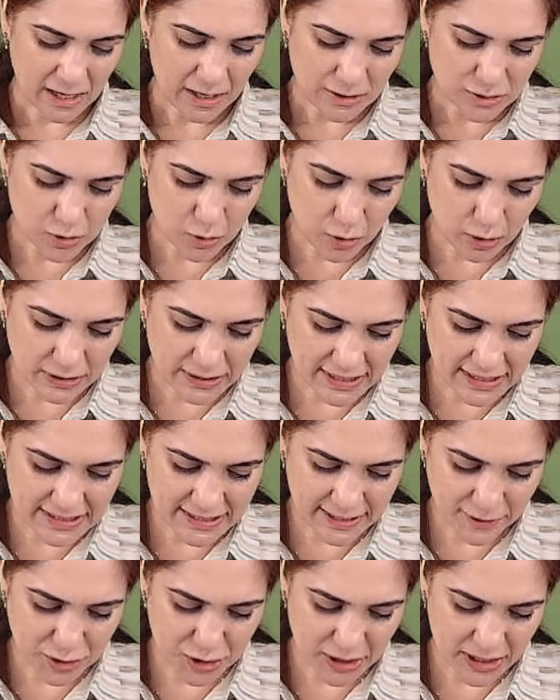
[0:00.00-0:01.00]
So all the
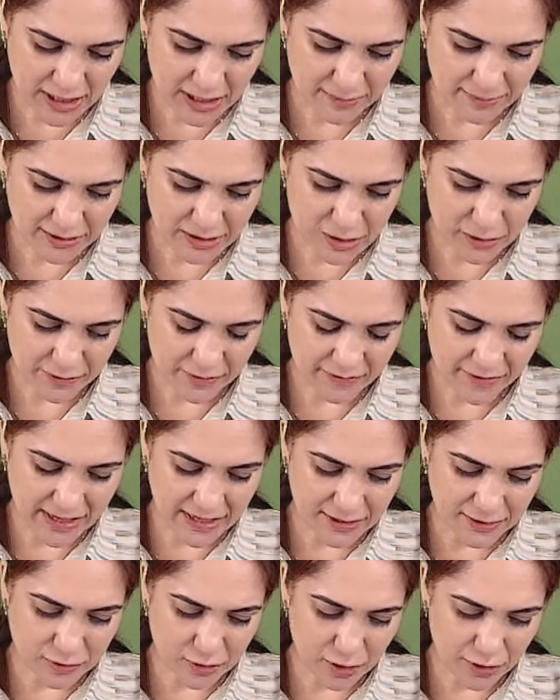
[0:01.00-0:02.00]
essential elements of a
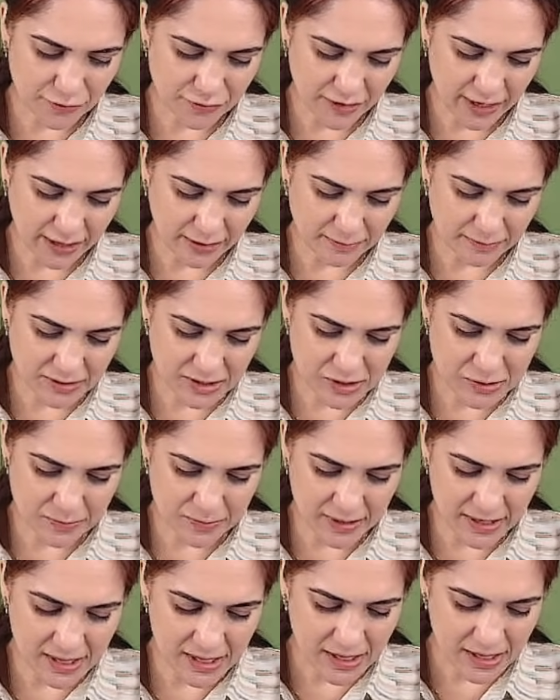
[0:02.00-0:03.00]
valid contract must
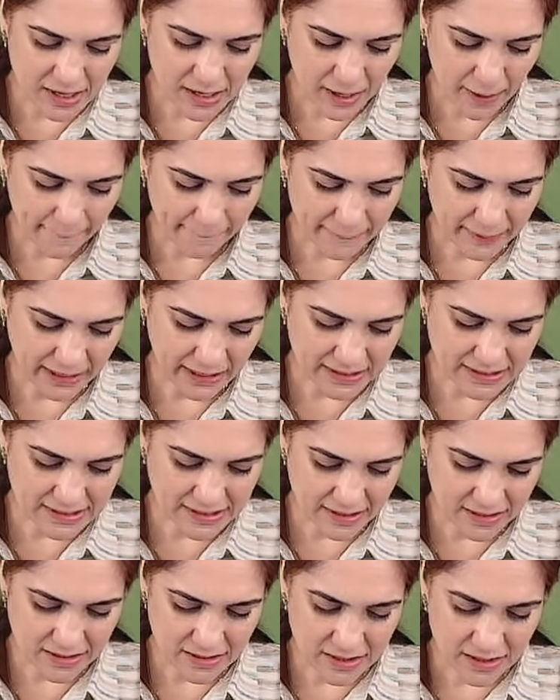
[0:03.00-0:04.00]
be
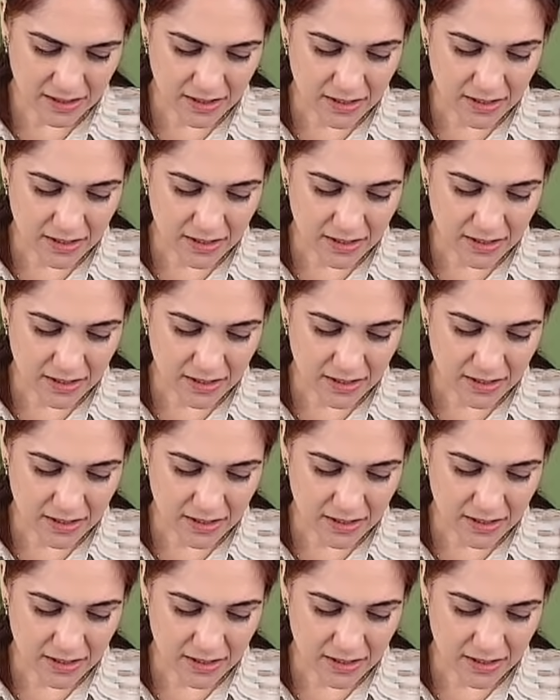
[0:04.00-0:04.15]
present.